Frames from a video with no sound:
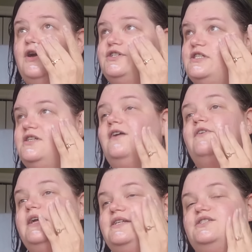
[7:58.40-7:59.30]
far, she's not
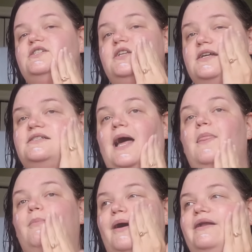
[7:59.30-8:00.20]
right. She's not dumb
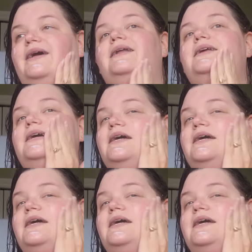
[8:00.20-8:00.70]
about it.